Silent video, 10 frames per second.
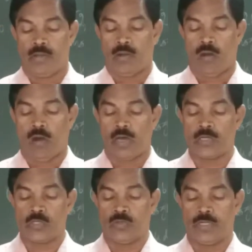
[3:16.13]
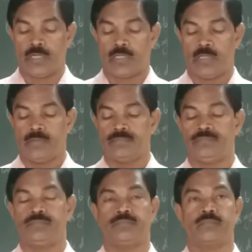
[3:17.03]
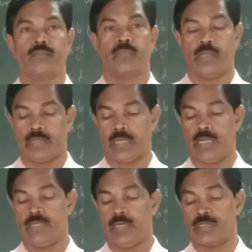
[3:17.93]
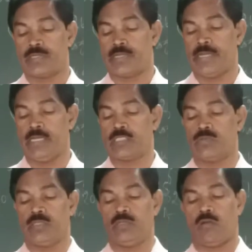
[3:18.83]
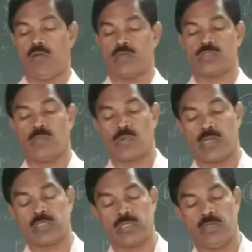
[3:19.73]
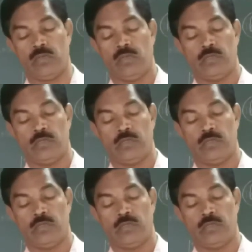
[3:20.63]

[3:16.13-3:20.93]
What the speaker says: or unit. Then again, it deals with the cost of production,